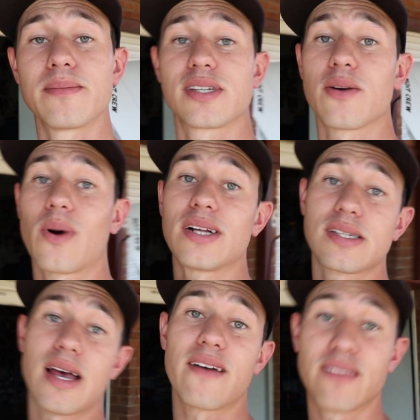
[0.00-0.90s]
So once
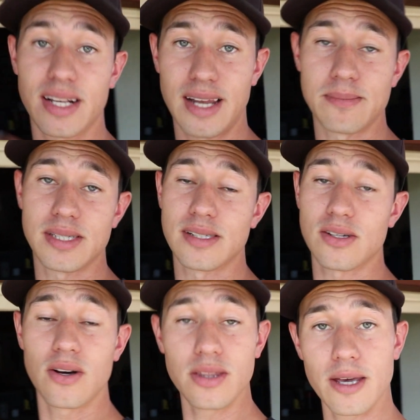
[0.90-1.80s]
I have the clamps that's
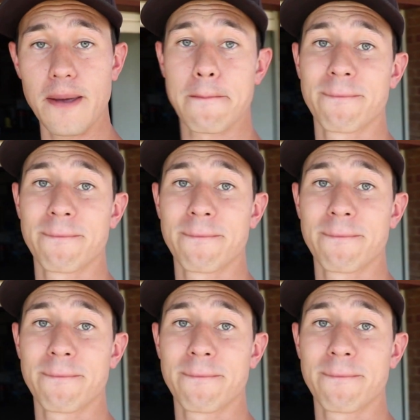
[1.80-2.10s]
on there,